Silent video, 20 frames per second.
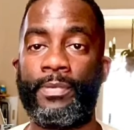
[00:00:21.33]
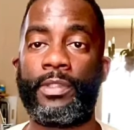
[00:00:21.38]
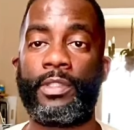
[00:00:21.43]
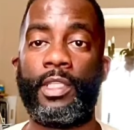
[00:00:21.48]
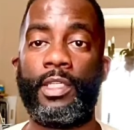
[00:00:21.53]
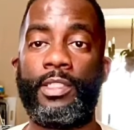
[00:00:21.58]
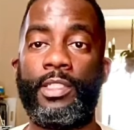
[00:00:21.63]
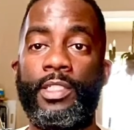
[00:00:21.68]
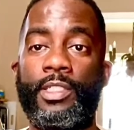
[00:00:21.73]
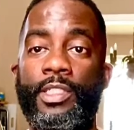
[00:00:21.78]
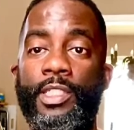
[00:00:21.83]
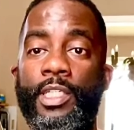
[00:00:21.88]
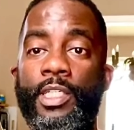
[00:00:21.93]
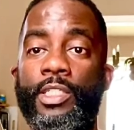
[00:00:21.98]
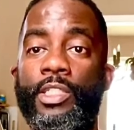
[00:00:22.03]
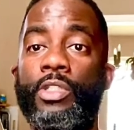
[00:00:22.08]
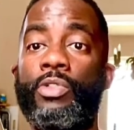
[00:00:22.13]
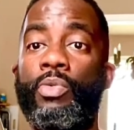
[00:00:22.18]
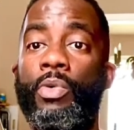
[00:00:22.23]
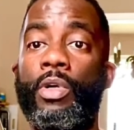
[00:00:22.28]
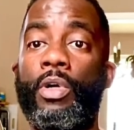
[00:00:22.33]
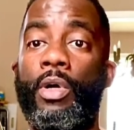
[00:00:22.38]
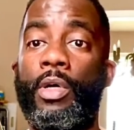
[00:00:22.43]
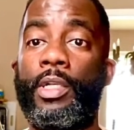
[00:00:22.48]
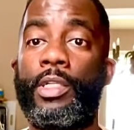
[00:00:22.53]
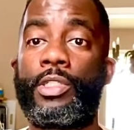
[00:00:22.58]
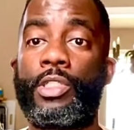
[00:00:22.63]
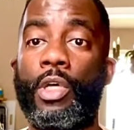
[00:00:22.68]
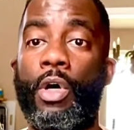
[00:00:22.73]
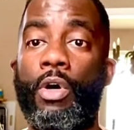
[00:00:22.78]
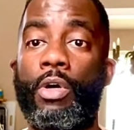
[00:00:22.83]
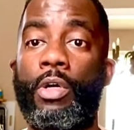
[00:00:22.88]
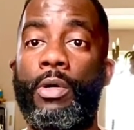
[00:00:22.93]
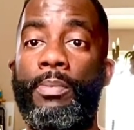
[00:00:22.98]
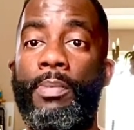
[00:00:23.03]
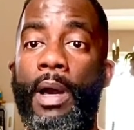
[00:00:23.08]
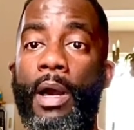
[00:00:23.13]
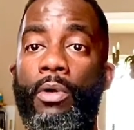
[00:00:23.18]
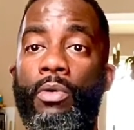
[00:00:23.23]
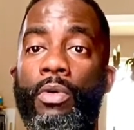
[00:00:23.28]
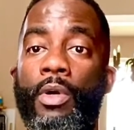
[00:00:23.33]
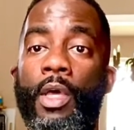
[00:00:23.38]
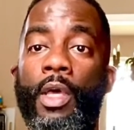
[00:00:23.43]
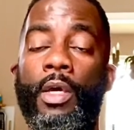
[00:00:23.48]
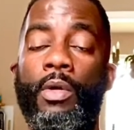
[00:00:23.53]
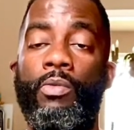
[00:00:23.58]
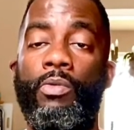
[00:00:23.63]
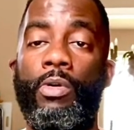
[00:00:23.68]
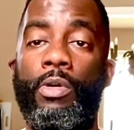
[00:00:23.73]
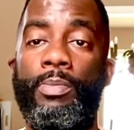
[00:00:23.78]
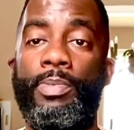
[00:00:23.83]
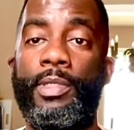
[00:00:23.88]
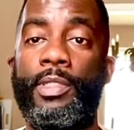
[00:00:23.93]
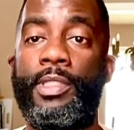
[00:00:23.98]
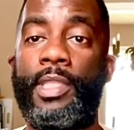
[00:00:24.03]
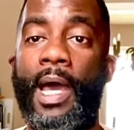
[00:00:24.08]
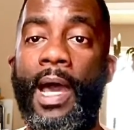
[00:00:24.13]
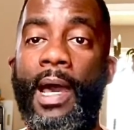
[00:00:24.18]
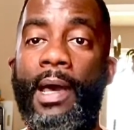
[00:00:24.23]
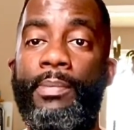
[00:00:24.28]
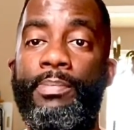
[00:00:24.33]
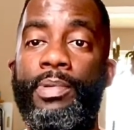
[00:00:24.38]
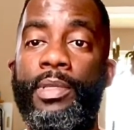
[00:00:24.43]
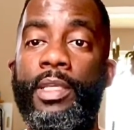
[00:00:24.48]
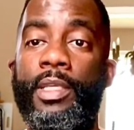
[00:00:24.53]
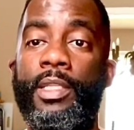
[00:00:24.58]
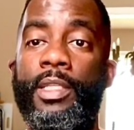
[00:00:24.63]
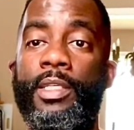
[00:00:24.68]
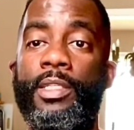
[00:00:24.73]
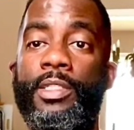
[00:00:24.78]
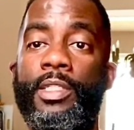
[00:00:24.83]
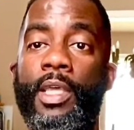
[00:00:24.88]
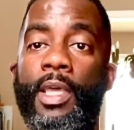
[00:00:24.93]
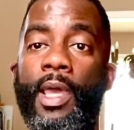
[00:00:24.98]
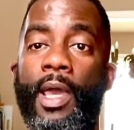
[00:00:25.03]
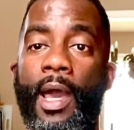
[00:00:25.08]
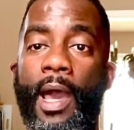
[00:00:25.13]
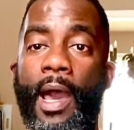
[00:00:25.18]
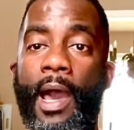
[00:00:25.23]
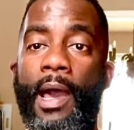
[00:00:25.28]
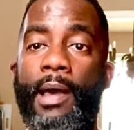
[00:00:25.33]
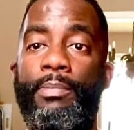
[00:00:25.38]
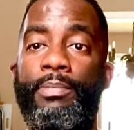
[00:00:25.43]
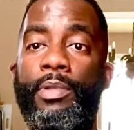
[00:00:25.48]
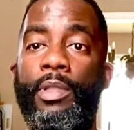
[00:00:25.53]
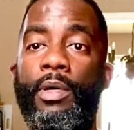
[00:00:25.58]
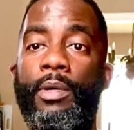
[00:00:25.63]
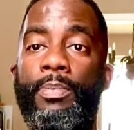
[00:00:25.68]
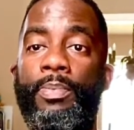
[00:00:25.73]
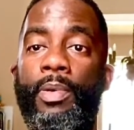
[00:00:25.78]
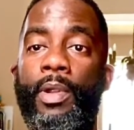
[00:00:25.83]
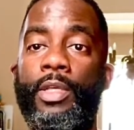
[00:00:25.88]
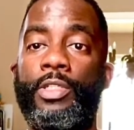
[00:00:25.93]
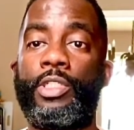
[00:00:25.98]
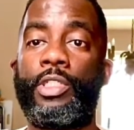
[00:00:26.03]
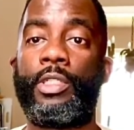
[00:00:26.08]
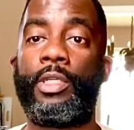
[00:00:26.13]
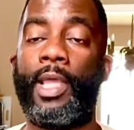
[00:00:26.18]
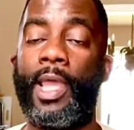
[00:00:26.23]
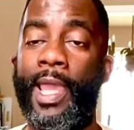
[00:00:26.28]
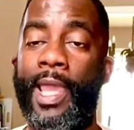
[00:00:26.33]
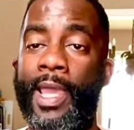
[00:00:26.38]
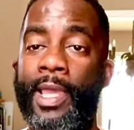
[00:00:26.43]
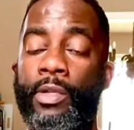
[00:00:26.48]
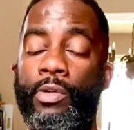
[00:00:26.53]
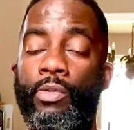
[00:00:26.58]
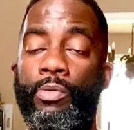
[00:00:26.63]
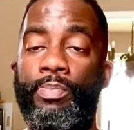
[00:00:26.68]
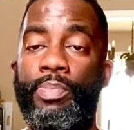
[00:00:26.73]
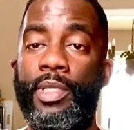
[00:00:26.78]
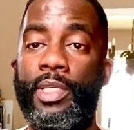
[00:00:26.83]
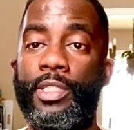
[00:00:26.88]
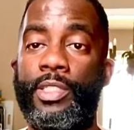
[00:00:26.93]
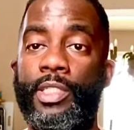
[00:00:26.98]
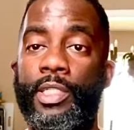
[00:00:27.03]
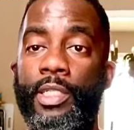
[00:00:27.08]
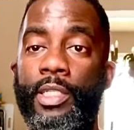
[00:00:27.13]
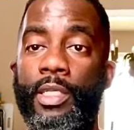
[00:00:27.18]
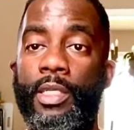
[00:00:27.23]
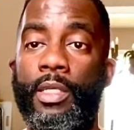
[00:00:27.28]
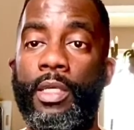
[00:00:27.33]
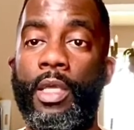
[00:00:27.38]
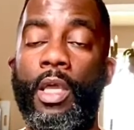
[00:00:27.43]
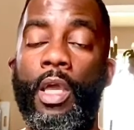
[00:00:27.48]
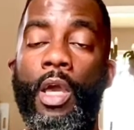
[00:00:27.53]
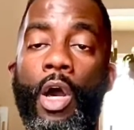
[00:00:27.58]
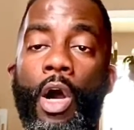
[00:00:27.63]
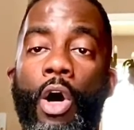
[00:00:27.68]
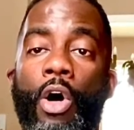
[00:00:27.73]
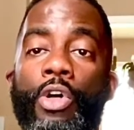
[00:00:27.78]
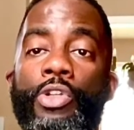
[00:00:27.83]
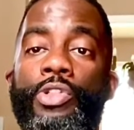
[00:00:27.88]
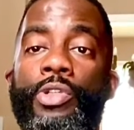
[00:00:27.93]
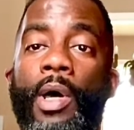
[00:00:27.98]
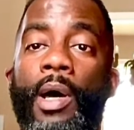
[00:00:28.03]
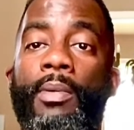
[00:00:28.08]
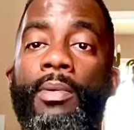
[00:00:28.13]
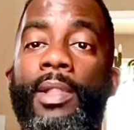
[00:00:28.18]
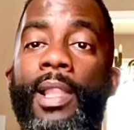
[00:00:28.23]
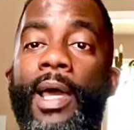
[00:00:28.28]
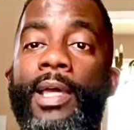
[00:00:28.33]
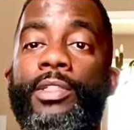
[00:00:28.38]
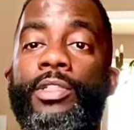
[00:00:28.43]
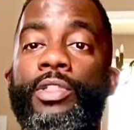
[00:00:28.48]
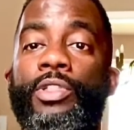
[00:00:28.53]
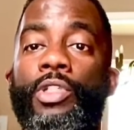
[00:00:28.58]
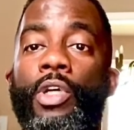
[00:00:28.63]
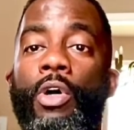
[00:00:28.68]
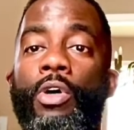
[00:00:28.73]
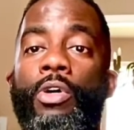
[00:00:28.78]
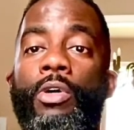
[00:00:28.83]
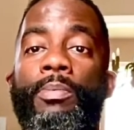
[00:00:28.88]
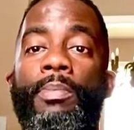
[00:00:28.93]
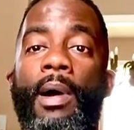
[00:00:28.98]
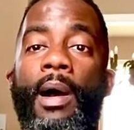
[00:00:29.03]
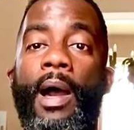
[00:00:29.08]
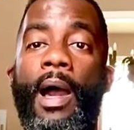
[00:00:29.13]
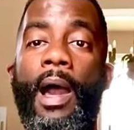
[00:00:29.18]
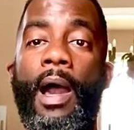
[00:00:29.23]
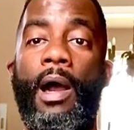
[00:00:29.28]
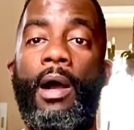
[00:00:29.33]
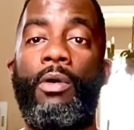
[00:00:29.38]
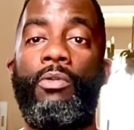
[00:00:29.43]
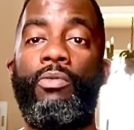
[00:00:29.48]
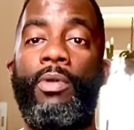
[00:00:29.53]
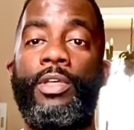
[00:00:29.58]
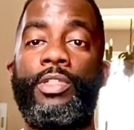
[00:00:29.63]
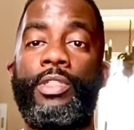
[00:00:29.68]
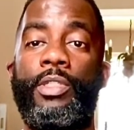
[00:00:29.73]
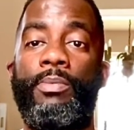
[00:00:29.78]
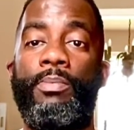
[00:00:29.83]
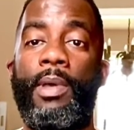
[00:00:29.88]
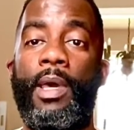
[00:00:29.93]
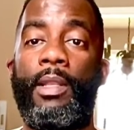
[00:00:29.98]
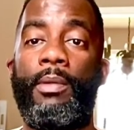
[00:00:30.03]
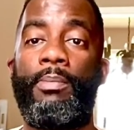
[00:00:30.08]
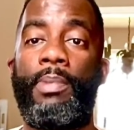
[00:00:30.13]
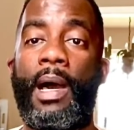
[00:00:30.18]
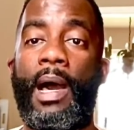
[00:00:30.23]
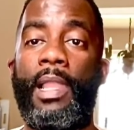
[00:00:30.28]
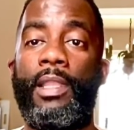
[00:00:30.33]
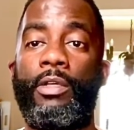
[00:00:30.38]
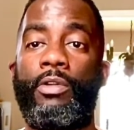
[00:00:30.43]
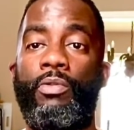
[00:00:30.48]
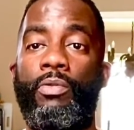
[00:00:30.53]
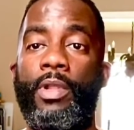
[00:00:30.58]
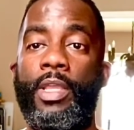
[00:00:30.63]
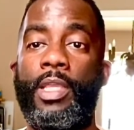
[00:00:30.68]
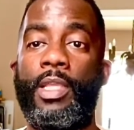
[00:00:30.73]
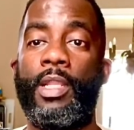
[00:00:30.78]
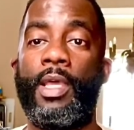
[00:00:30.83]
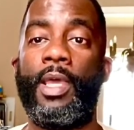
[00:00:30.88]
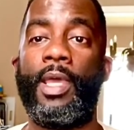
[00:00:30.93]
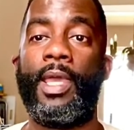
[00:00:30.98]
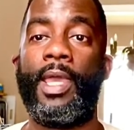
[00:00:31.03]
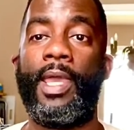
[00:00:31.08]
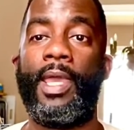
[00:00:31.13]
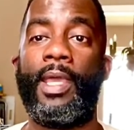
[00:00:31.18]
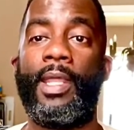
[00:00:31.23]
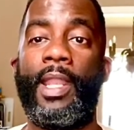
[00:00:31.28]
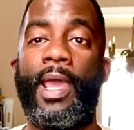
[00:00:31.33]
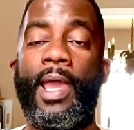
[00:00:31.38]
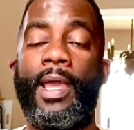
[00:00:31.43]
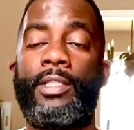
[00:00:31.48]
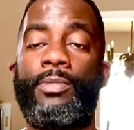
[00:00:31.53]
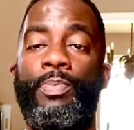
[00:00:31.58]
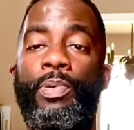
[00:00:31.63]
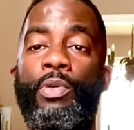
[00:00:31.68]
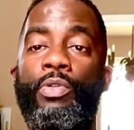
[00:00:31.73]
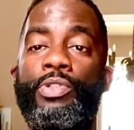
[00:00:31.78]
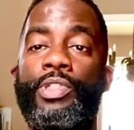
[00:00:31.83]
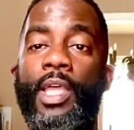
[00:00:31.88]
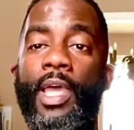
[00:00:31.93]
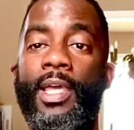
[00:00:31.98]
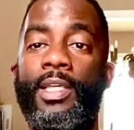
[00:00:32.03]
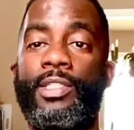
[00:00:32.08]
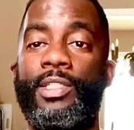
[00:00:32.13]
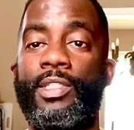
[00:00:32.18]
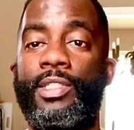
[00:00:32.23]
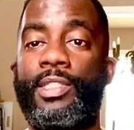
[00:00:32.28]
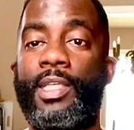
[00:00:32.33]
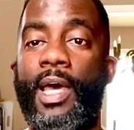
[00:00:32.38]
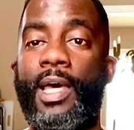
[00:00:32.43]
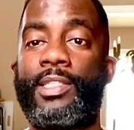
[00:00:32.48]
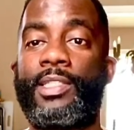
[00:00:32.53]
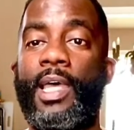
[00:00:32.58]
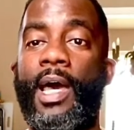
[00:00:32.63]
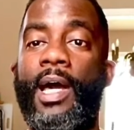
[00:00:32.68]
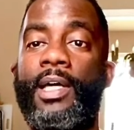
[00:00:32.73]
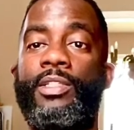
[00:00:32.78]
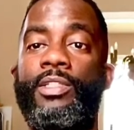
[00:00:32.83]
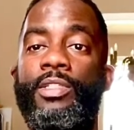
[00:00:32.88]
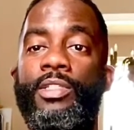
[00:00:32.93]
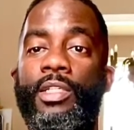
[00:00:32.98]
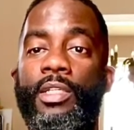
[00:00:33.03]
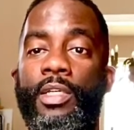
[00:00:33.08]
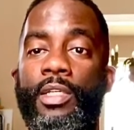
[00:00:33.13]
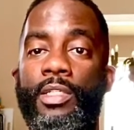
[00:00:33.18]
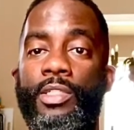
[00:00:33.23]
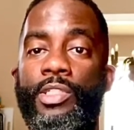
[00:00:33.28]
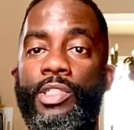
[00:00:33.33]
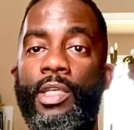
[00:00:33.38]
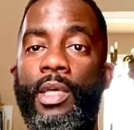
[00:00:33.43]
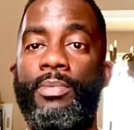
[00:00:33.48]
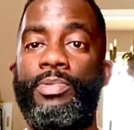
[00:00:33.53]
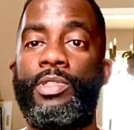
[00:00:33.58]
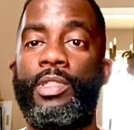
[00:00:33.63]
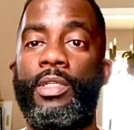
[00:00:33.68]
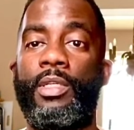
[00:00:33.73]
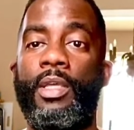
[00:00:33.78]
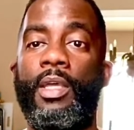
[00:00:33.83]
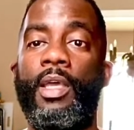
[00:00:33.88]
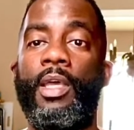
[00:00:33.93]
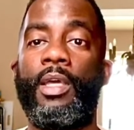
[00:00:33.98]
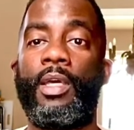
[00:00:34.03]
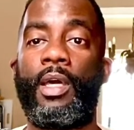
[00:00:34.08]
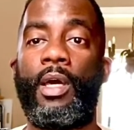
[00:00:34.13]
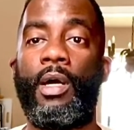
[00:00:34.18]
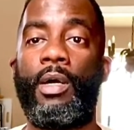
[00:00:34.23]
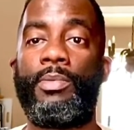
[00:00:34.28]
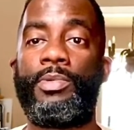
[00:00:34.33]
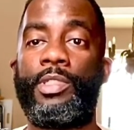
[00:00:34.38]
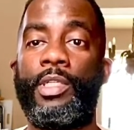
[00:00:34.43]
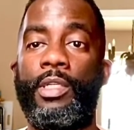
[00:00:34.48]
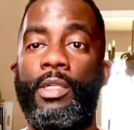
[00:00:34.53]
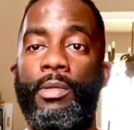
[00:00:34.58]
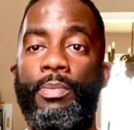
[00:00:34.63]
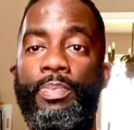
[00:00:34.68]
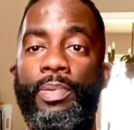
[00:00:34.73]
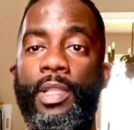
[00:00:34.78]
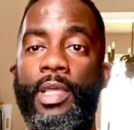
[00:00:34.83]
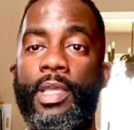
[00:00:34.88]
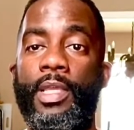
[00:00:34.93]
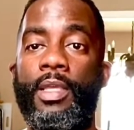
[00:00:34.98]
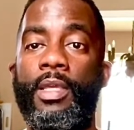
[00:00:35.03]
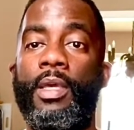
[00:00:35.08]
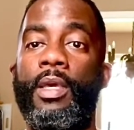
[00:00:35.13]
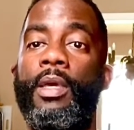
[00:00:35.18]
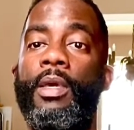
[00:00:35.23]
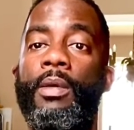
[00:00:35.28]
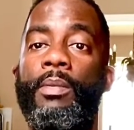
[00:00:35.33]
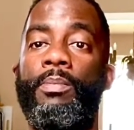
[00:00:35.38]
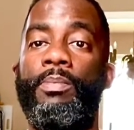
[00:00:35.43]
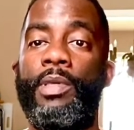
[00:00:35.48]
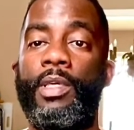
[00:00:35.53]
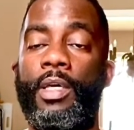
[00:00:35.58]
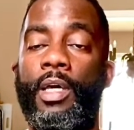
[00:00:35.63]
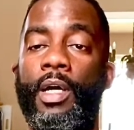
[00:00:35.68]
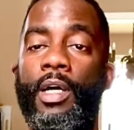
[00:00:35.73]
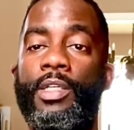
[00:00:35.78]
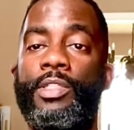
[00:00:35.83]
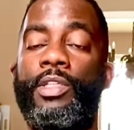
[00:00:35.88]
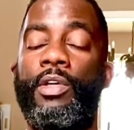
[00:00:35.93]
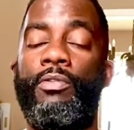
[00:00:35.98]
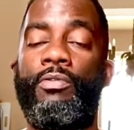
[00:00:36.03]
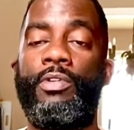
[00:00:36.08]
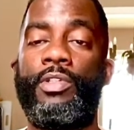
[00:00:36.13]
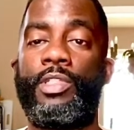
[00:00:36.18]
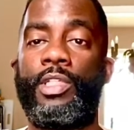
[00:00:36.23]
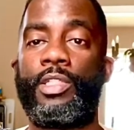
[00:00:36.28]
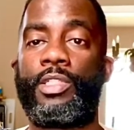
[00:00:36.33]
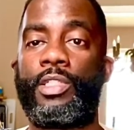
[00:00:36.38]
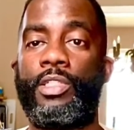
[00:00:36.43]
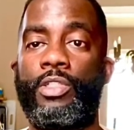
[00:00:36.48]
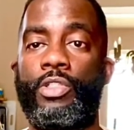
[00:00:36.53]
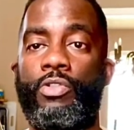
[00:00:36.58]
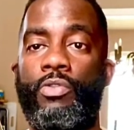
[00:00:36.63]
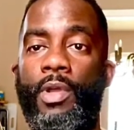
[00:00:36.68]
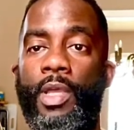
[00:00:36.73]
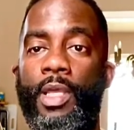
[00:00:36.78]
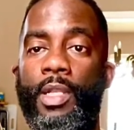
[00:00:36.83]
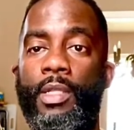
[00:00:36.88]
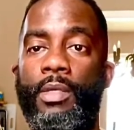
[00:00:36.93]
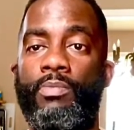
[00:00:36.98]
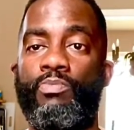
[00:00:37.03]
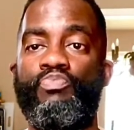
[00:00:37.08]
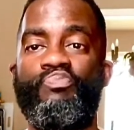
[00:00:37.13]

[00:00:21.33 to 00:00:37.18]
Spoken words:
The diseases we're going to talk about will be diabetes, high blood pressure, and obesity. Also, I would like to talk about how resting metabolic rate and post-exercise oxygen consumption comes into play because of resistance training.